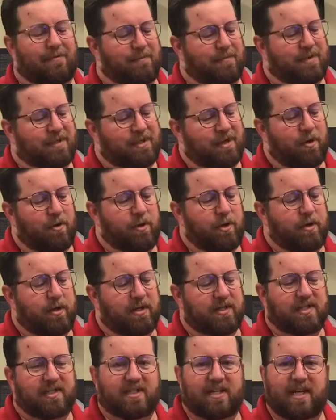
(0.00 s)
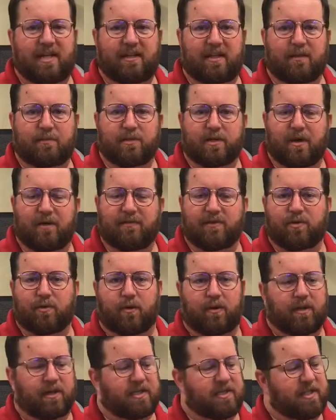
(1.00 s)
So you can see the
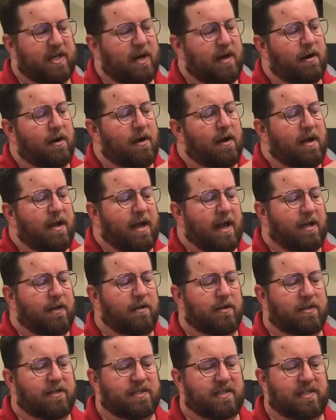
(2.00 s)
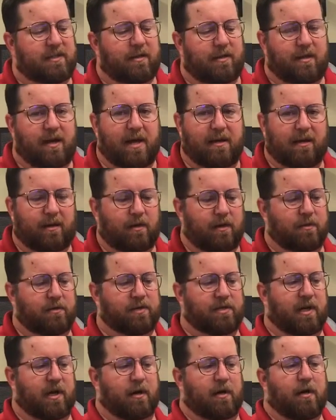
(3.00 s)
observatory that's there, and you can see the line that
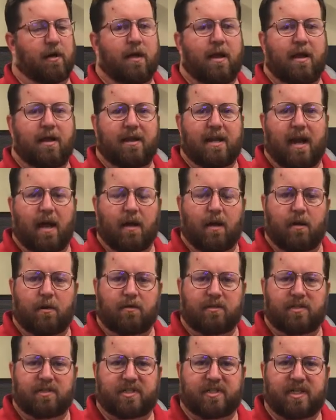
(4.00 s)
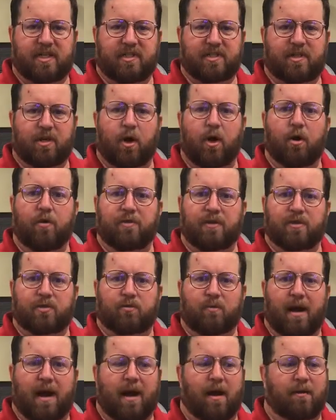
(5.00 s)
goes there. Now, since the Earth is
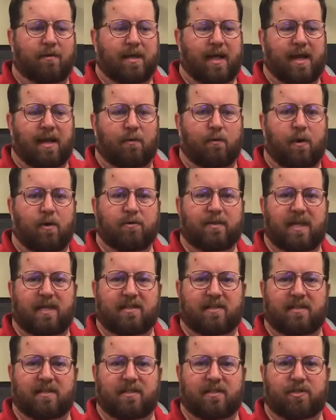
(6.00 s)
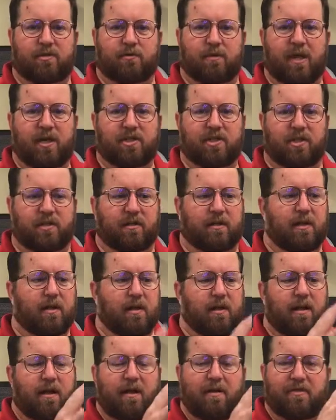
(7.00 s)
round and it rotates in this direction,
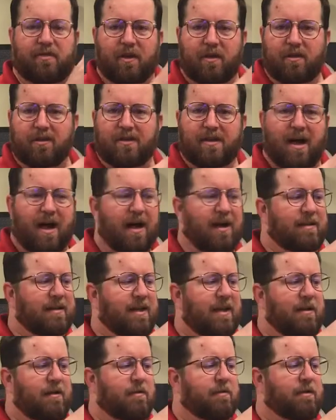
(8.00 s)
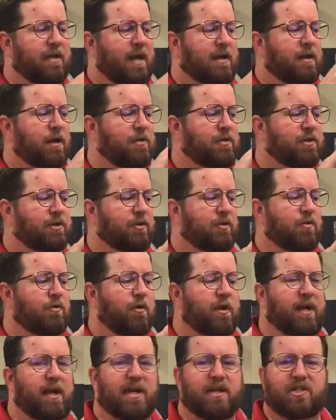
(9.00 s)
the line that goes through
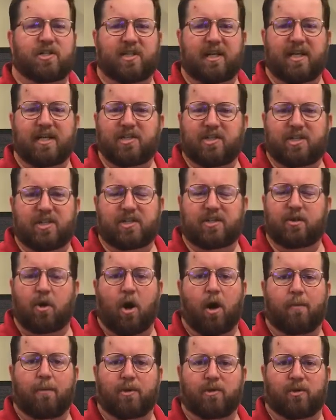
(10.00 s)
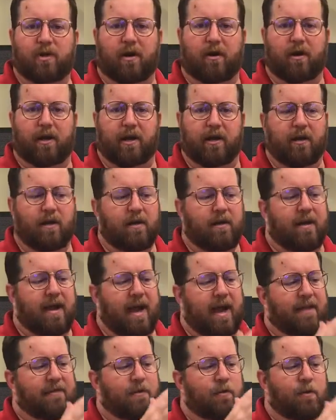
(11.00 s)
Greenwich is just arbitrary.
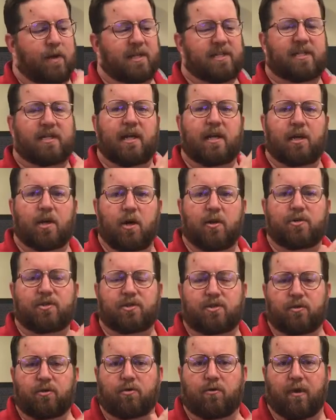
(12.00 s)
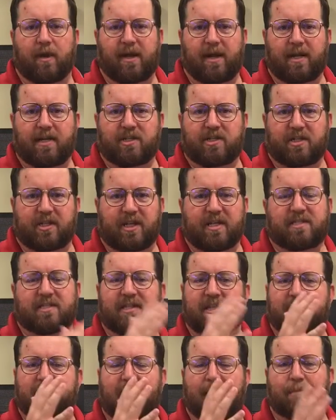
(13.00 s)
And the reason it goes through Greenwich is
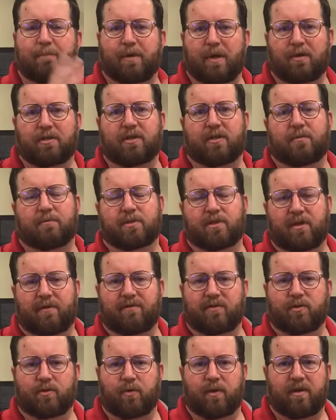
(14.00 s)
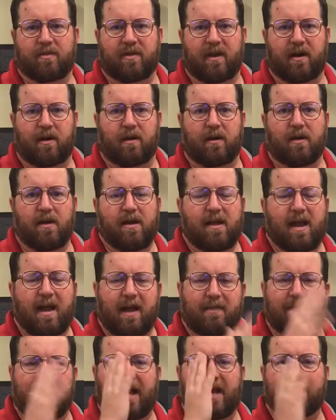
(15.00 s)
that they built an observatory there,
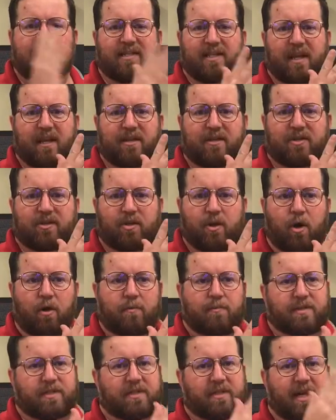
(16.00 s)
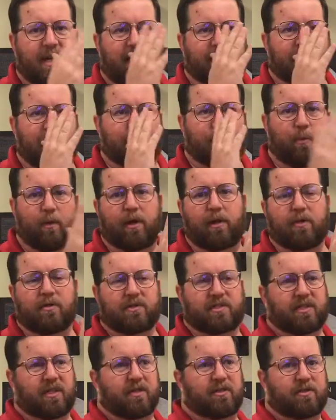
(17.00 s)
and they had telescopes, and they pointed
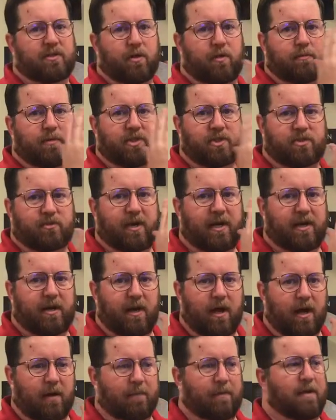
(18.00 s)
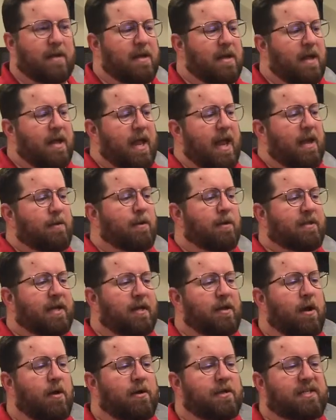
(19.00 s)
those telescopes straight up. And what
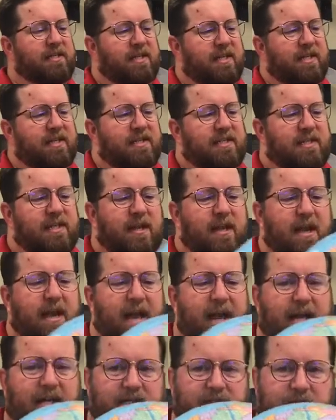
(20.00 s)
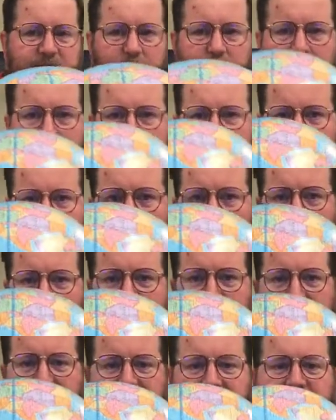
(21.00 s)
they noticed is, as the Earth
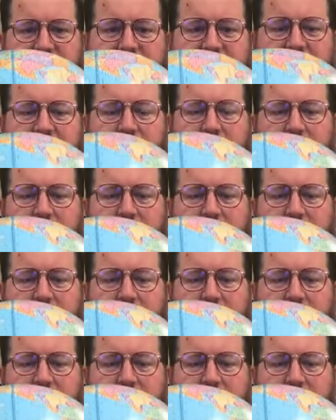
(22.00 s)
rotates,